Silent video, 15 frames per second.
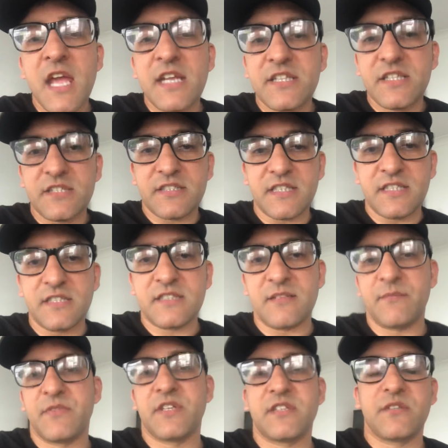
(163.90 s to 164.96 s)
Just this is
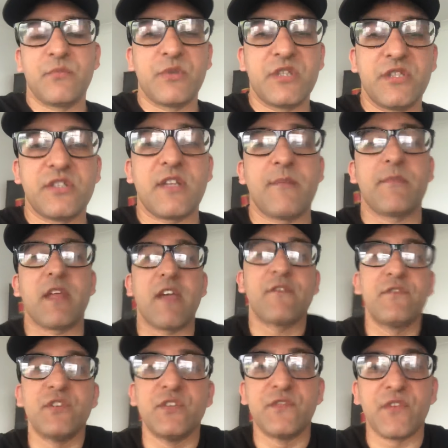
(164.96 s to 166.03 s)
something which is um like
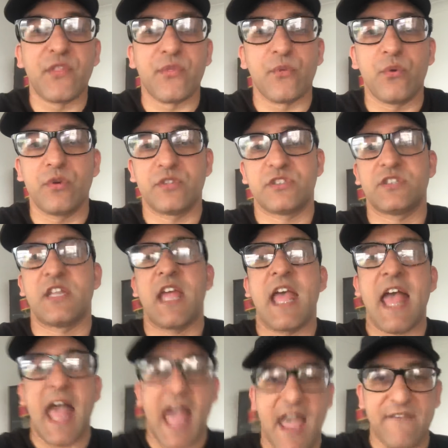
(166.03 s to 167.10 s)
food for thought.
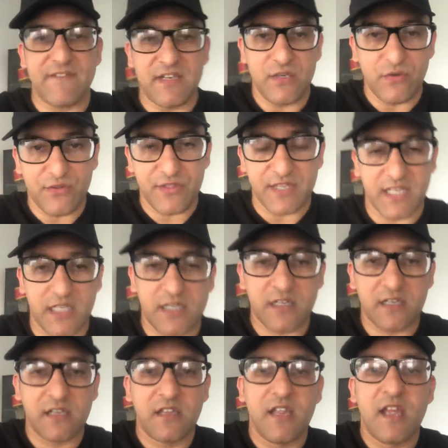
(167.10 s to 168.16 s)
Have a little think,
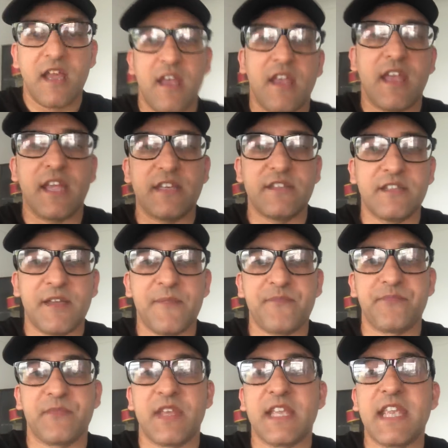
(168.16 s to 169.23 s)
and
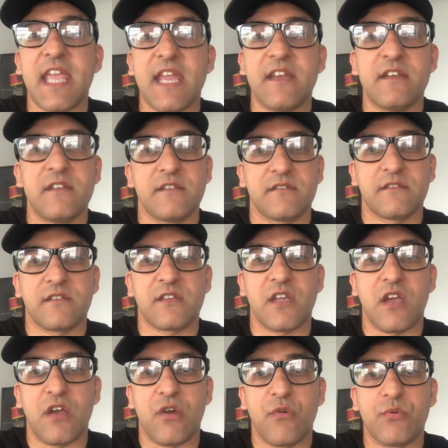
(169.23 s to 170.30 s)
um, again,
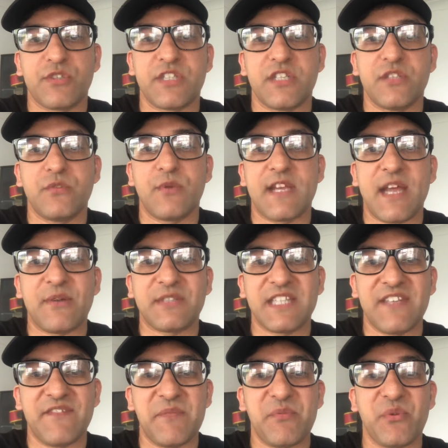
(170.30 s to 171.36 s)
I'll send you an
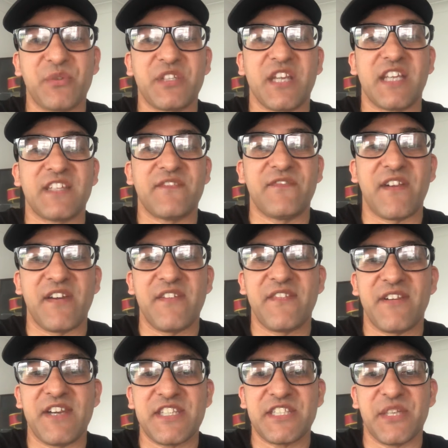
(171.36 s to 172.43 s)
LTV broadcast very,
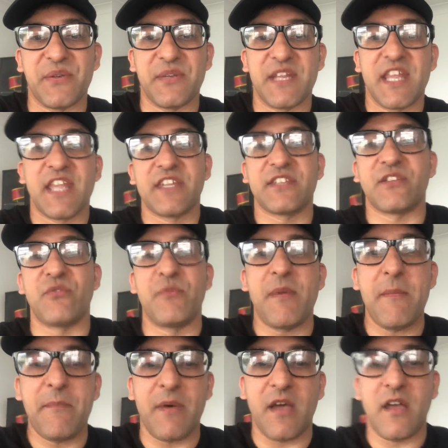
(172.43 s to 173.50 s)
very soon. So
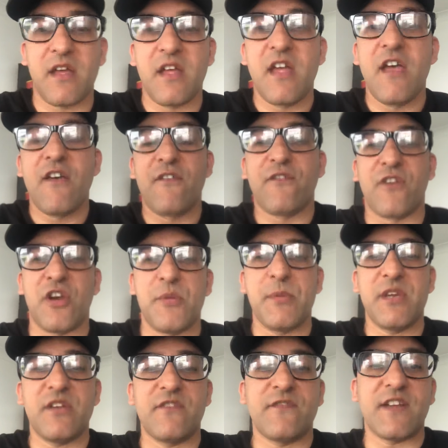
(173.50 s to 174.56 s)
remember, follow
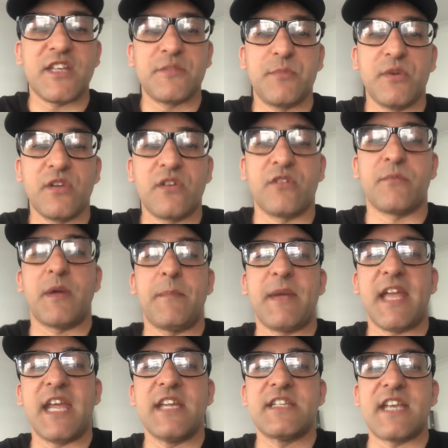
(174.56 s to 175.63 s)
me on Facebook on my
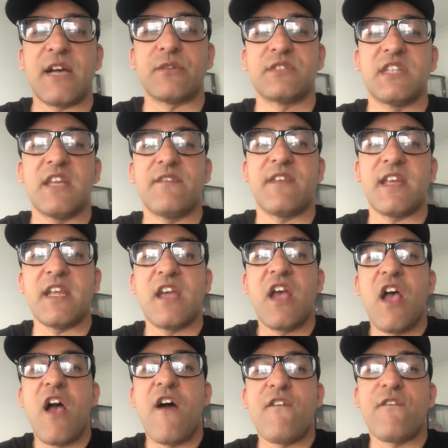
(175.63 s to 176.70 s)
page, LTV.
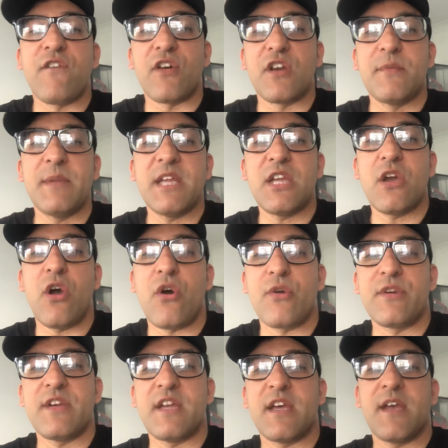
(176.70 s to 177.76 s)
Follow me
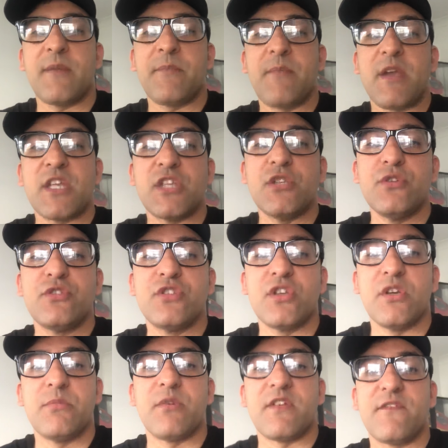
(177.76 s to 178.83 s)
on um,
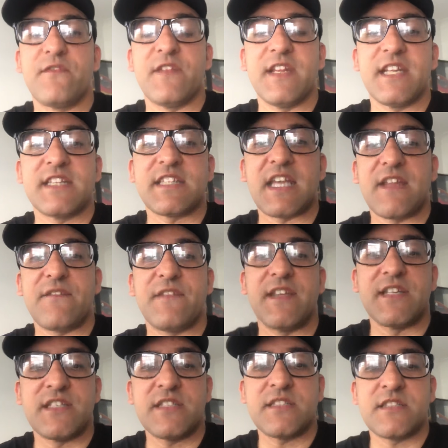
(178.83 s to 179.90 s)
YouTube on Phoenix 8
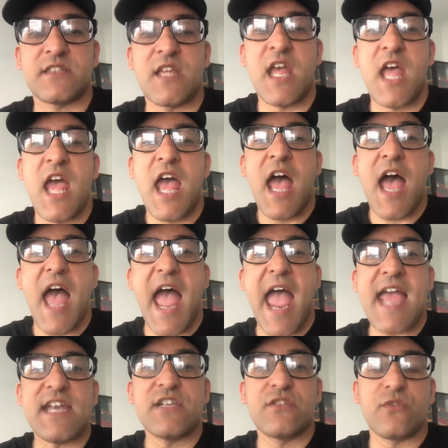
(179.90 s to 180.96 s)
Fitness.
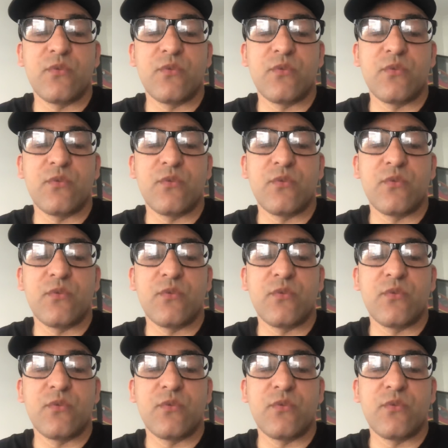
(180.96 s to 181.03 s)
And